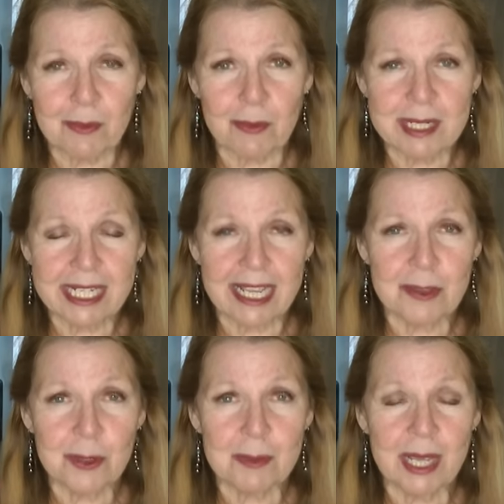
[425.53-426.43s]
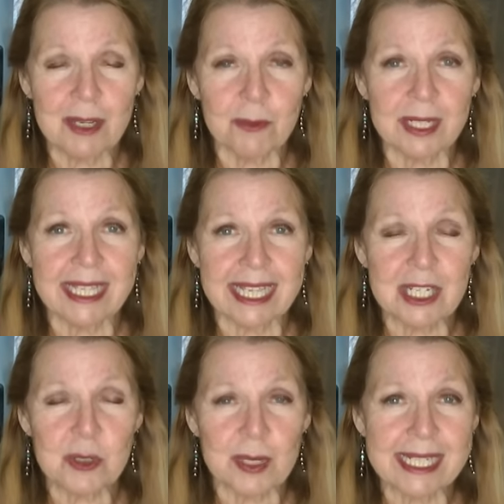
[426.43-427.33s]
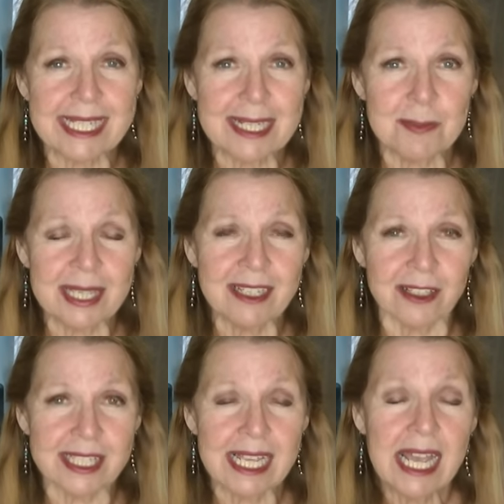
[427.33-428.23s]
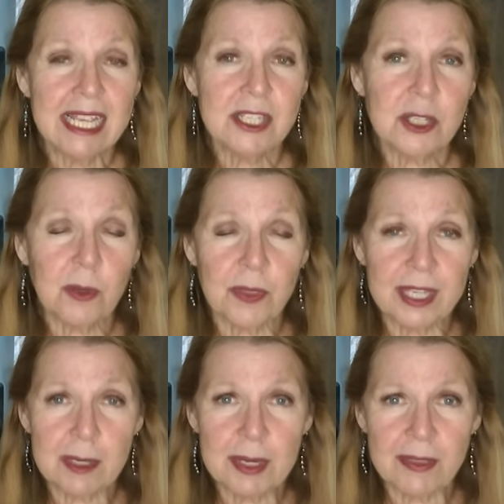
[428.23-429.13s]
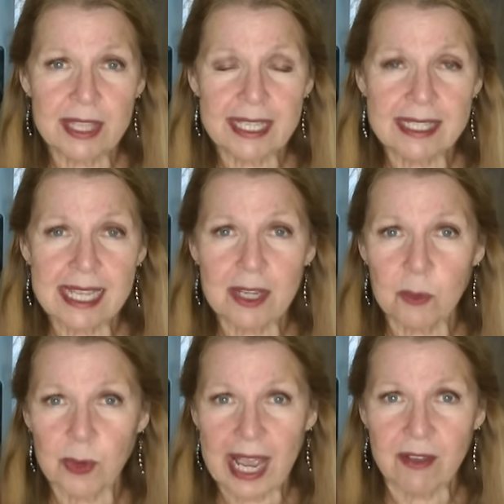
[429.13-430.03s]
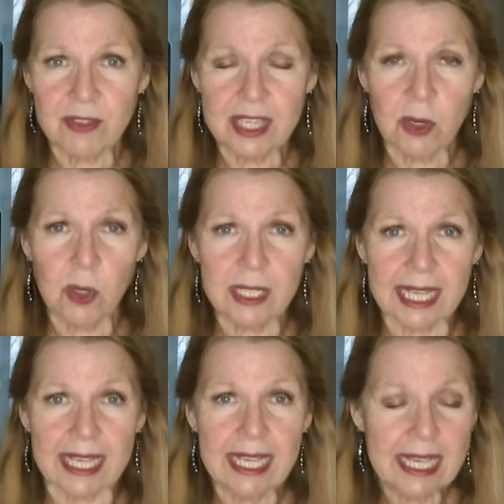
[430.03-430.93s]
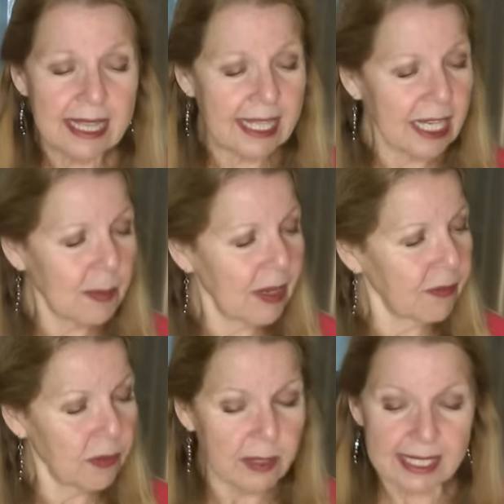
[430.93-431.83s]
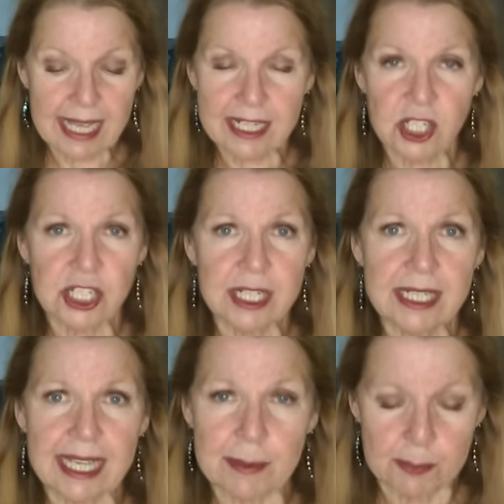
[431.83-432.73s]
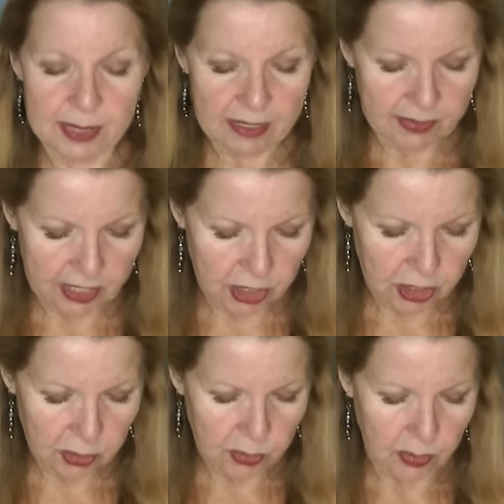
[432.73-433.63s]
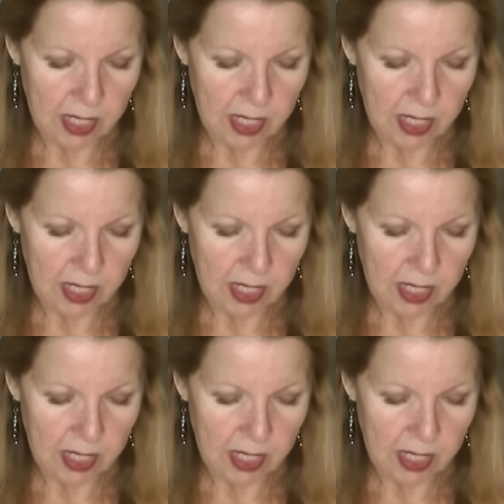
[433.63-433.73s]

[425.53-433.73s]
of them together and make really interesting meals. So think about things like ravioli. Think about foods like chili, beef stew.